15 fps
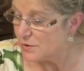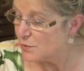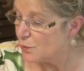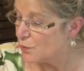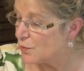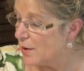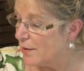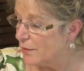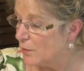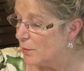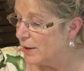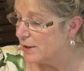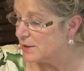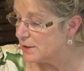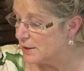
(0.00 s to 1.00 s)
this right the
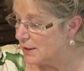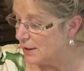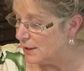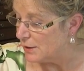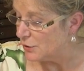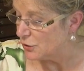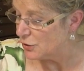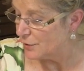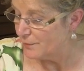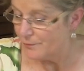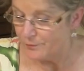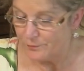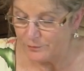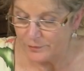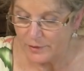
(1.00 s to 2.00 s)
way to the edge
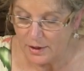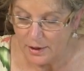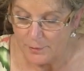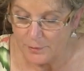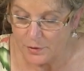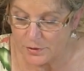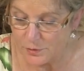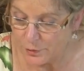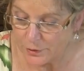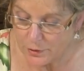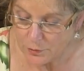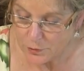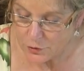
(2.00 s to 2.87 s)
because what I